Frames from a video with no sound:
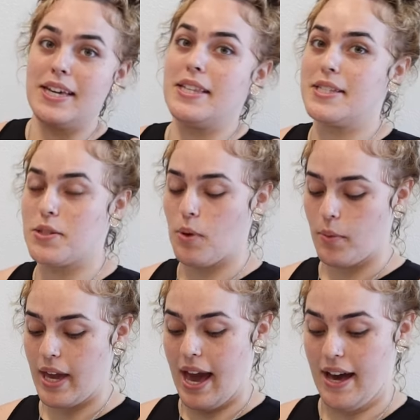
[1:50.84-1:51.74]
This is what
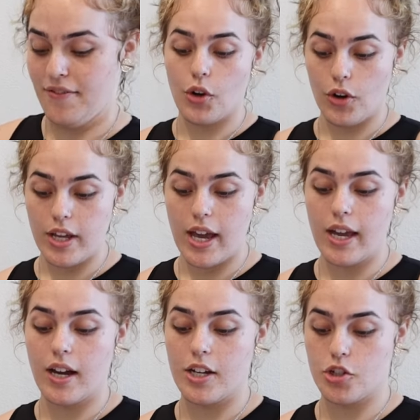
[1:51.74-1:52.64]
we have,
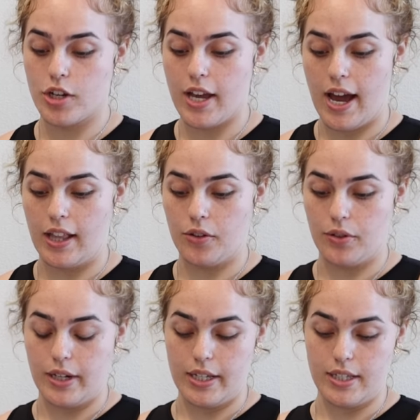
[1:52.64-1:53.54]
3,800
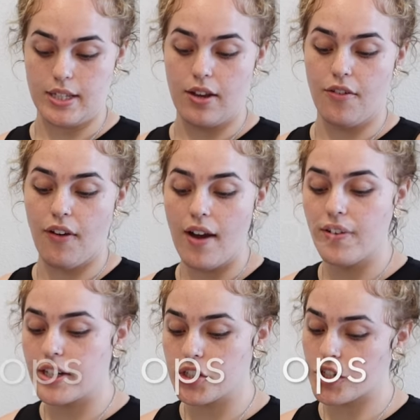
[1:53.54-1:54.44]
calories,
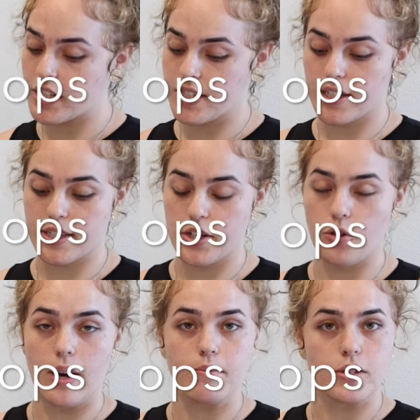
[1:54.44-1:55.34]
560
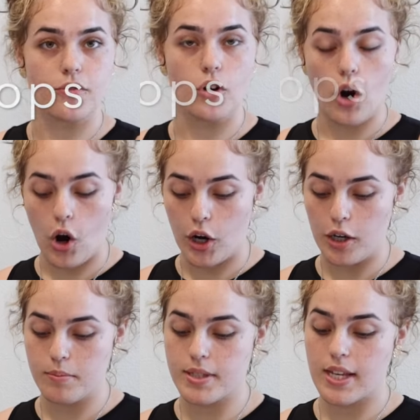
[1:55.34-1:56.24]
grams of
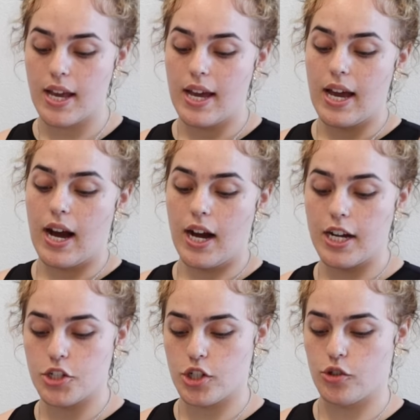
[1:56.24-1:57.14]
carbs,
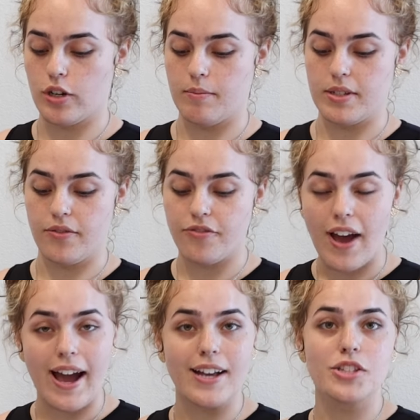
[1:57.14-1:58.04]
100 grams of
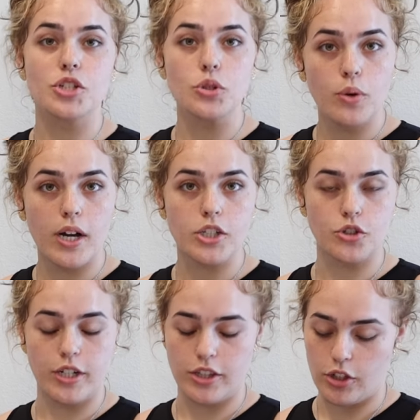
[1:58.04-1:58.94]
fat,
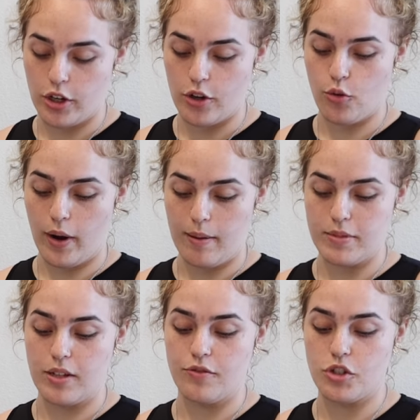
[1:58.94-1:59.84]
230 grams of